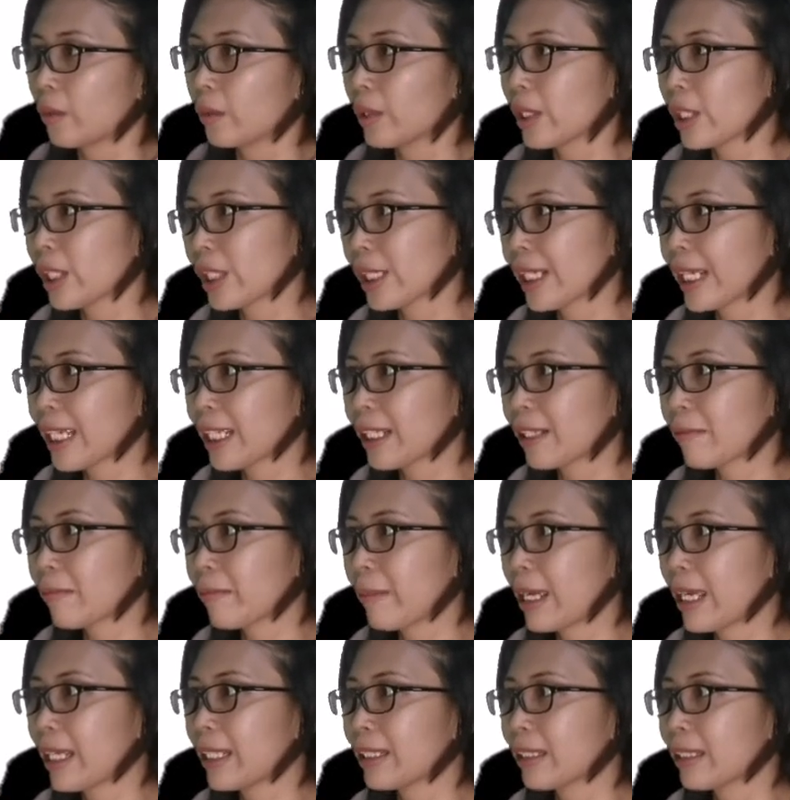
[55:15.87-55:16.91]

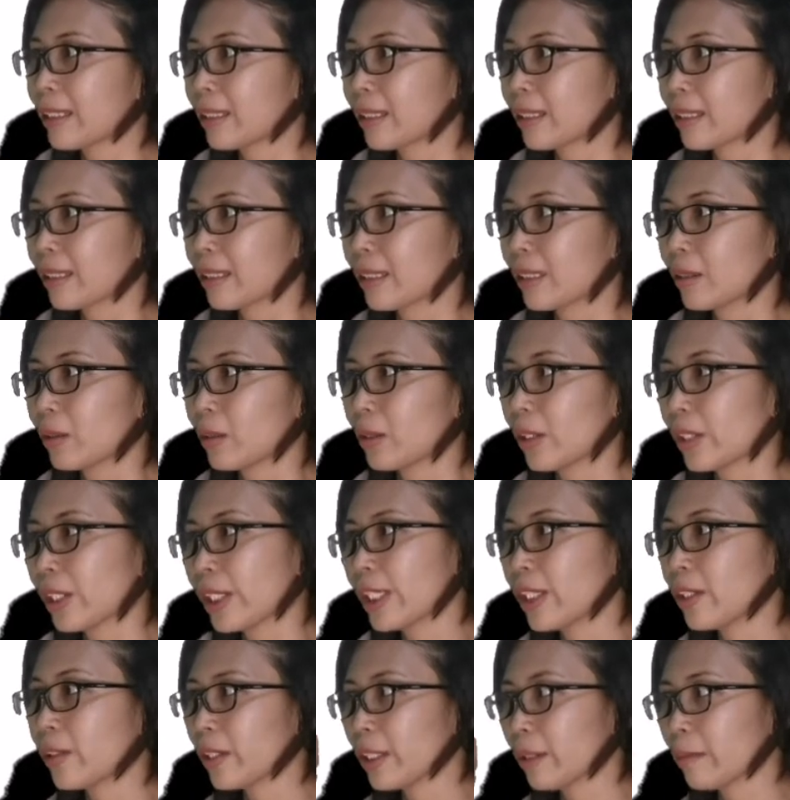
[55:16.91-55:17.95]
Restatement or
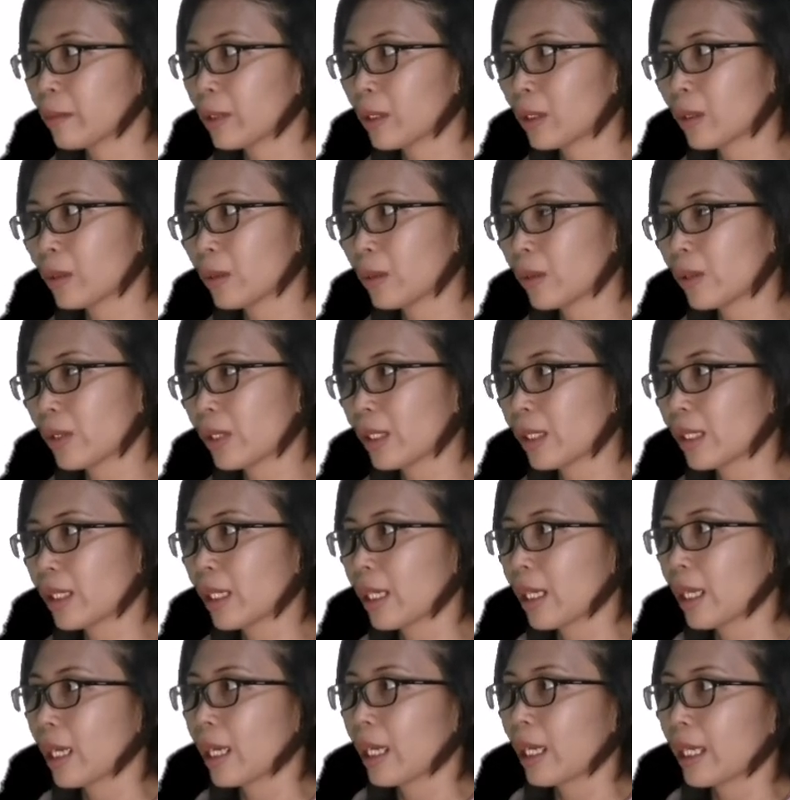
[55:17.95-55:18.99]
synonym clues
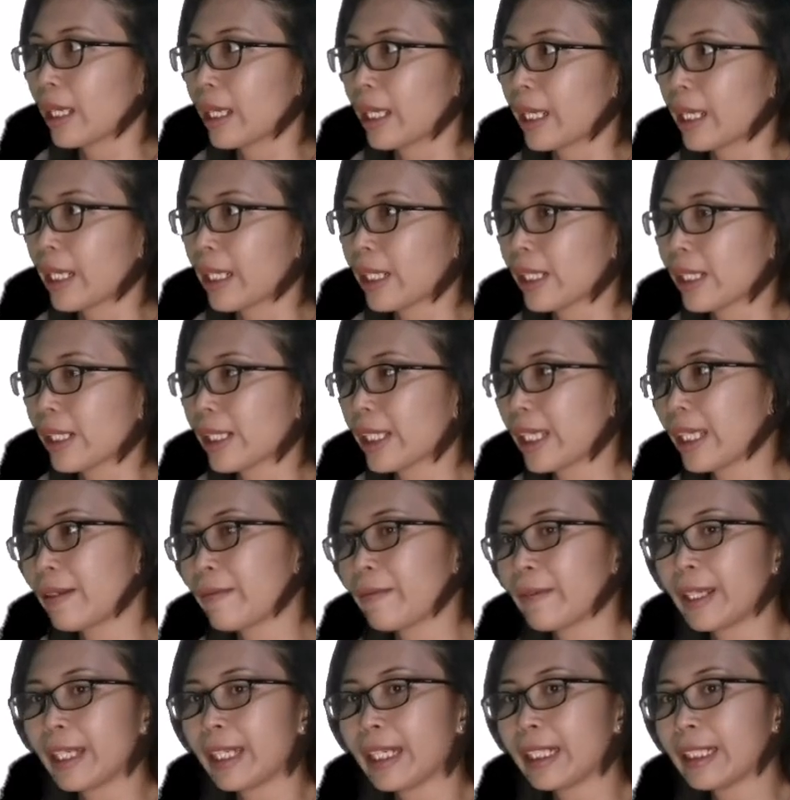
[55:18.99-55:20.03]
is
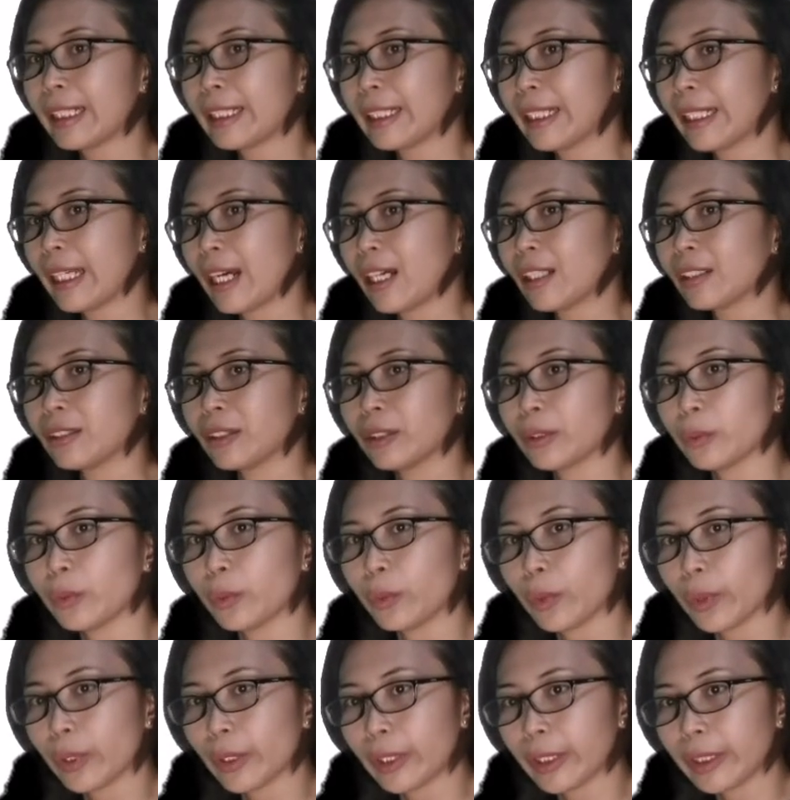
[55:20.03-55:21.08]
giving the other
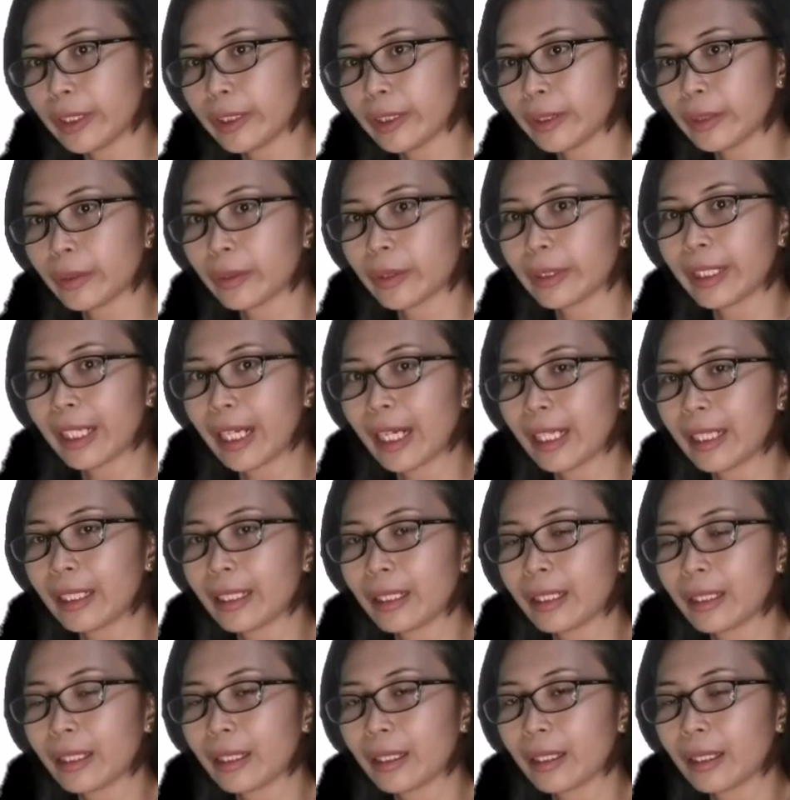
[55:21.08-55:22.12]
word or
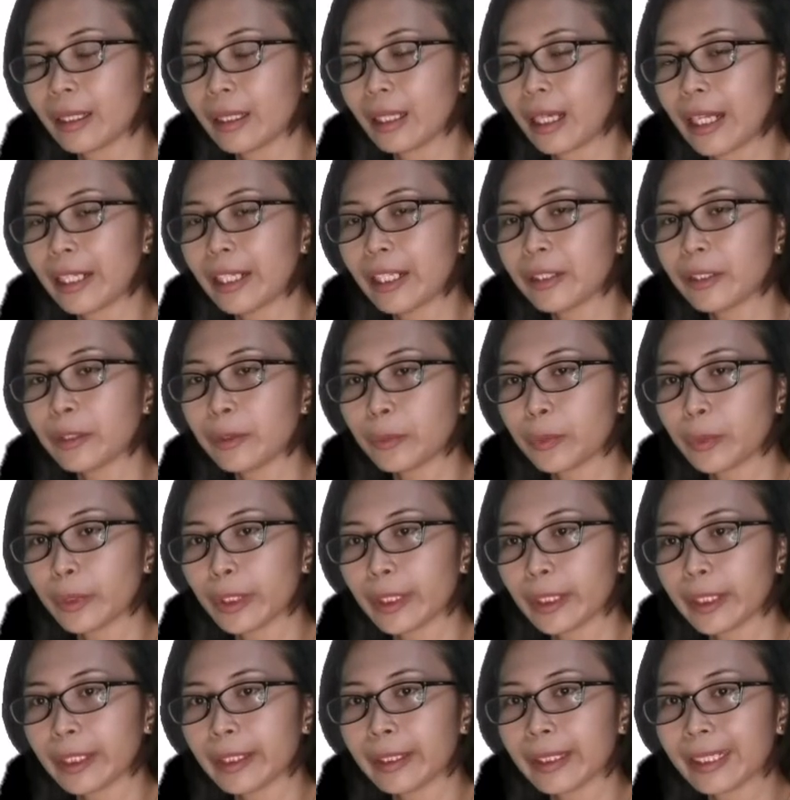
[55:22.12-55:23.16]
another
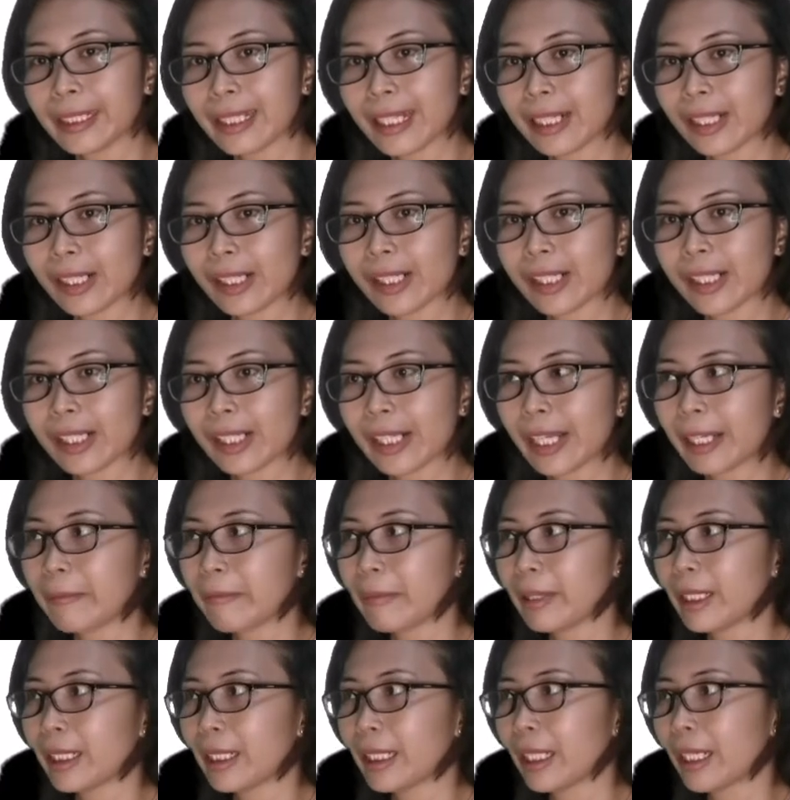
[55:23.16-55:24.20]
word that has the same
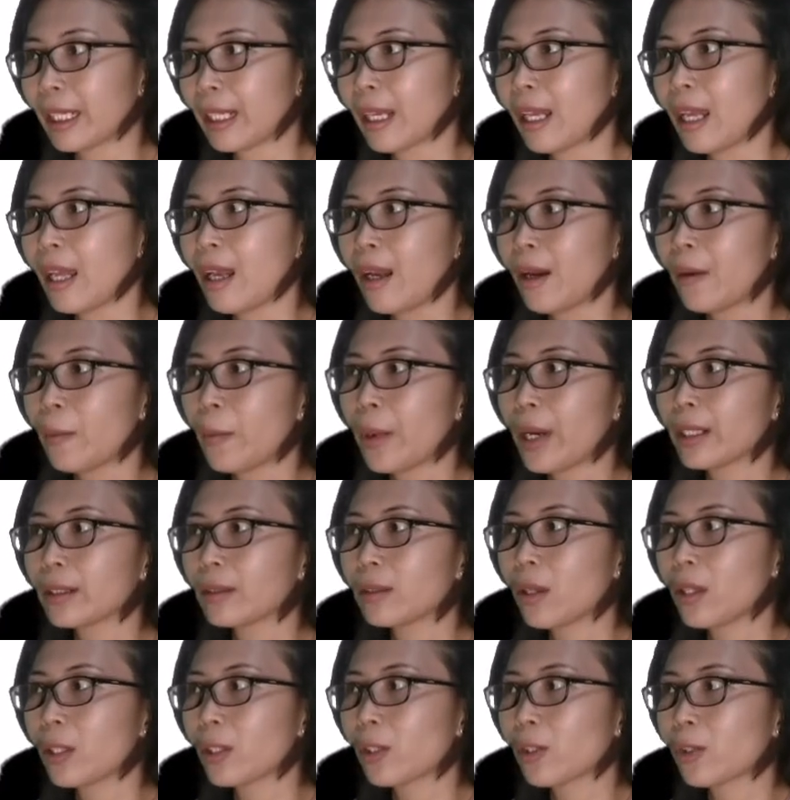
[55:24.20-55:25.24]
meaning, while
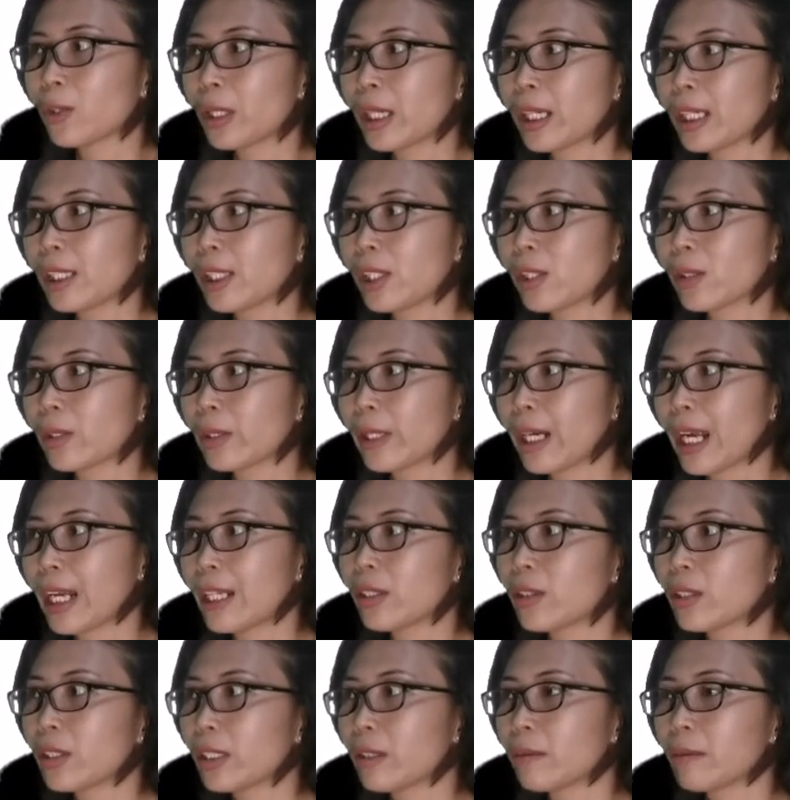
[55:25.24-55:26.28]
contrast or
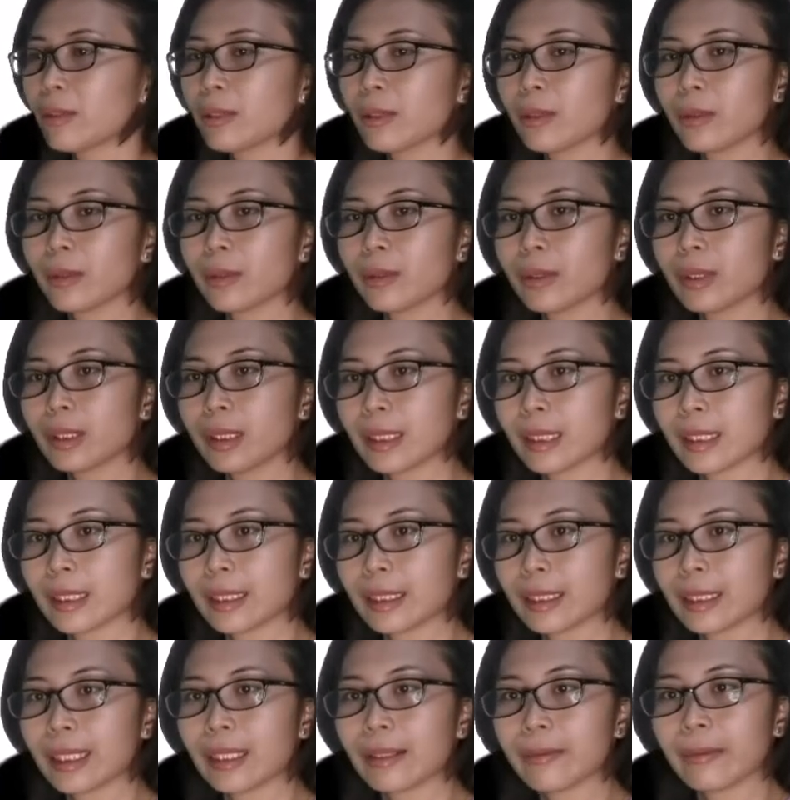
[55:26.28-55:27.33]
antonym clues
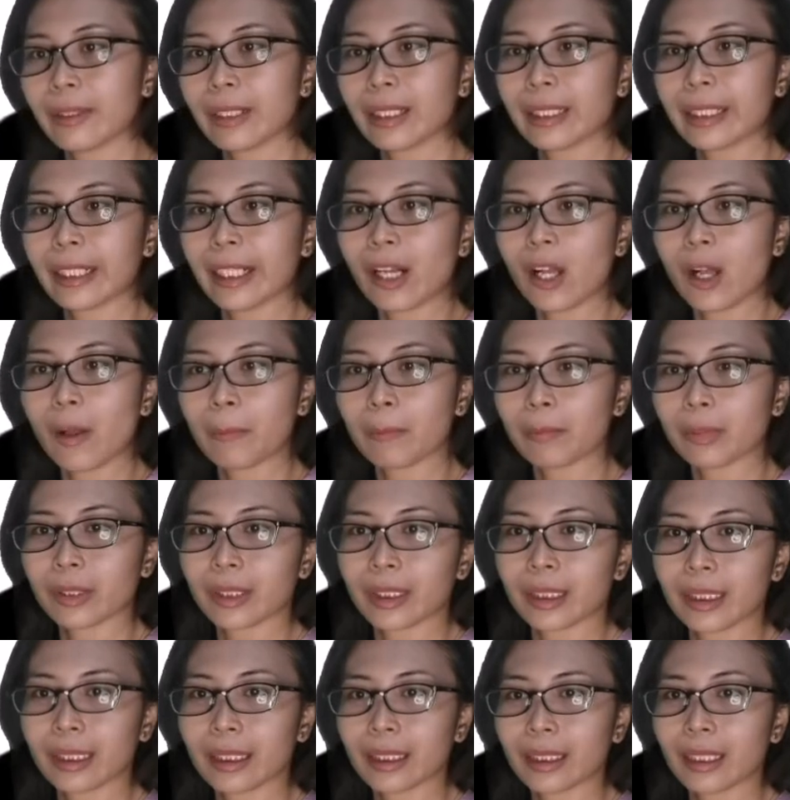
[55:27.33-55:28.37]
is giving the
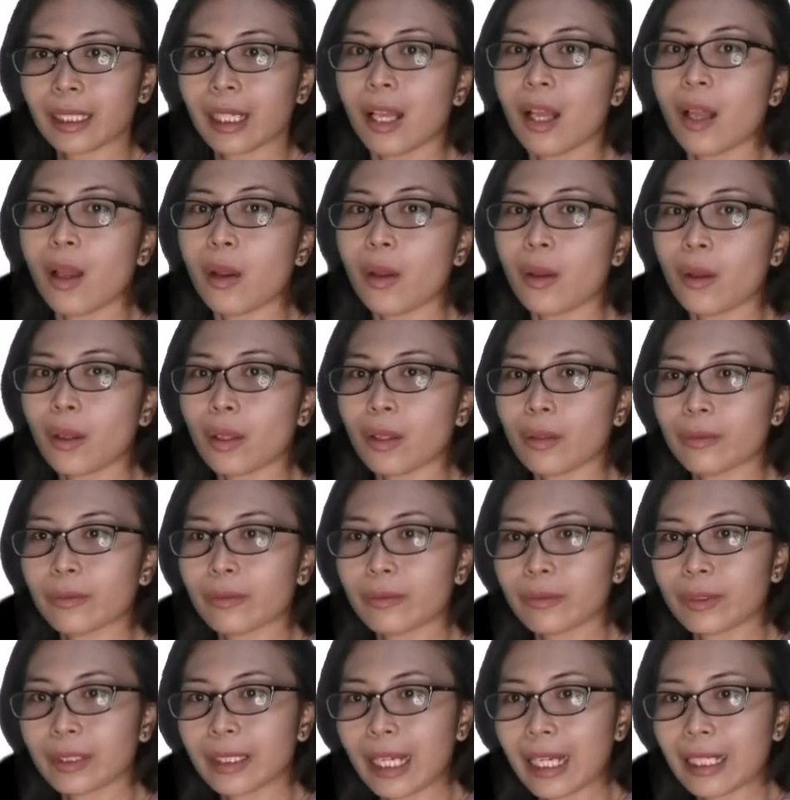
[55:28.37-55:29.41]
opposite
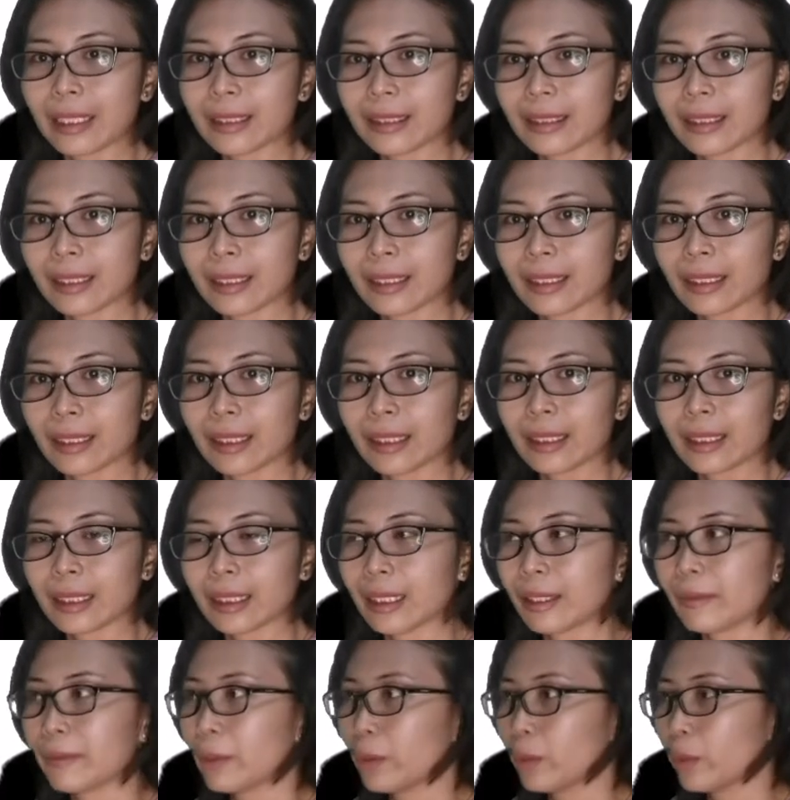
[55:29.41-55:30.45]
of that
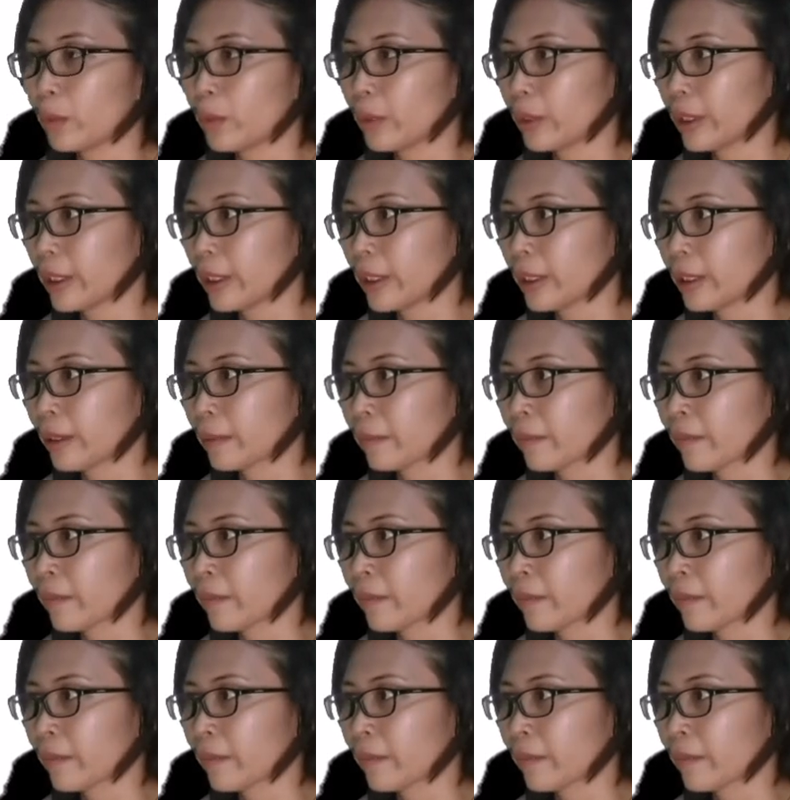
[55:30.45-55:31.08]
given word.